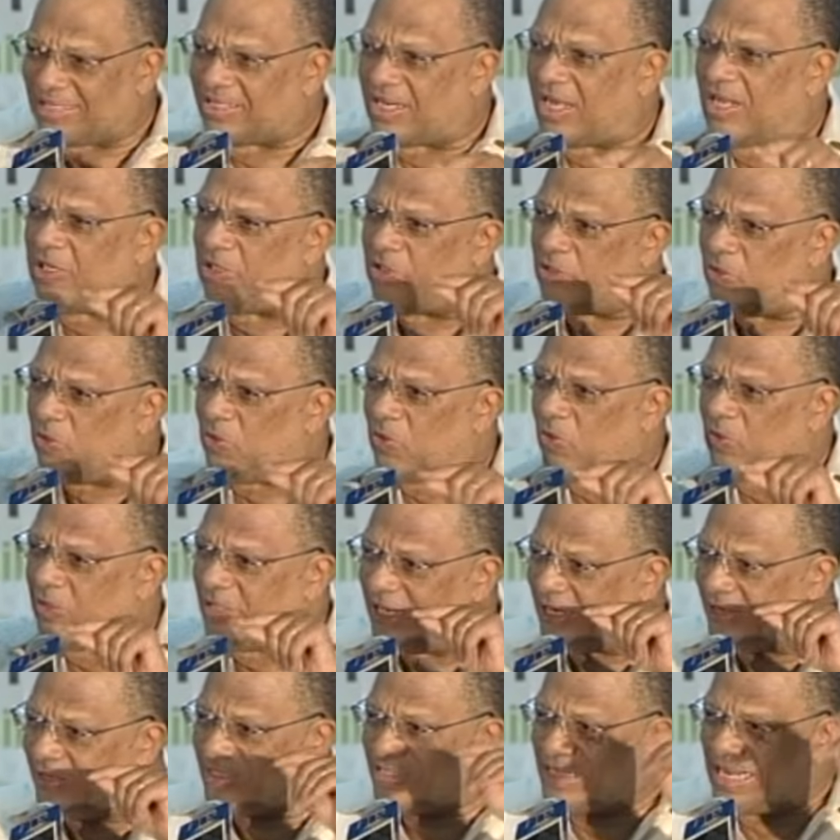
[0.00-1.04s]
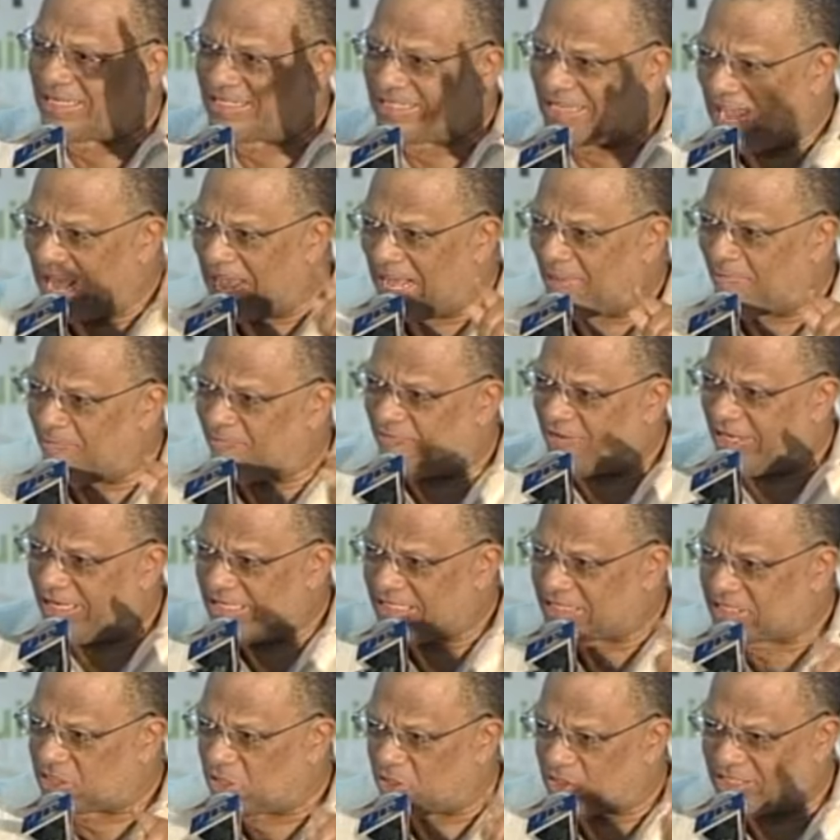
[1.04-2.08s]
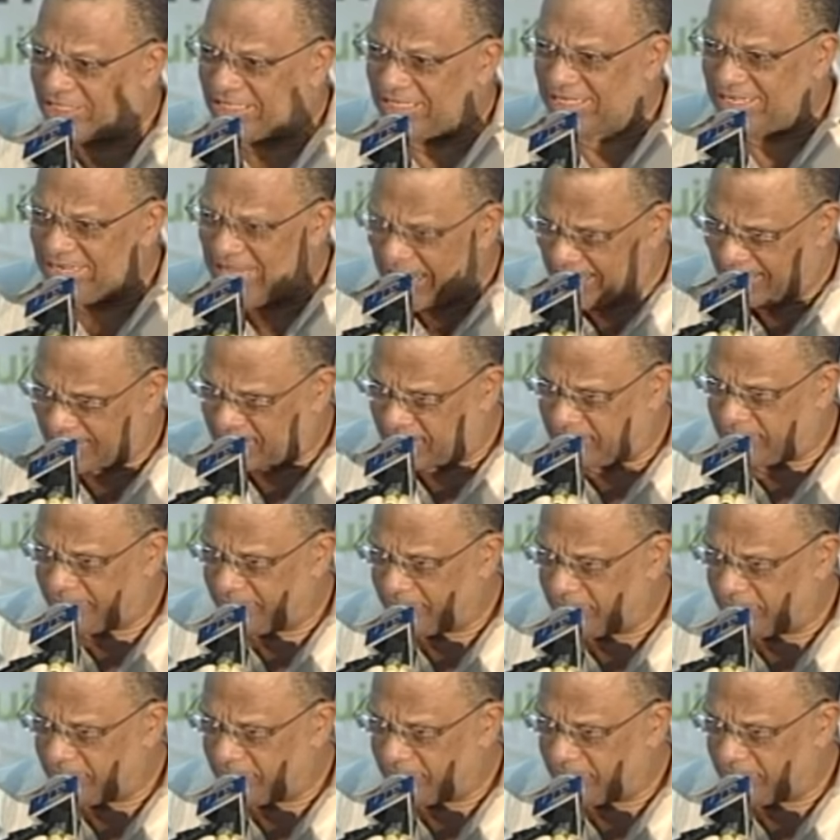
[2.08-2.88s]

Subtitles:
although there's a time for discussing that.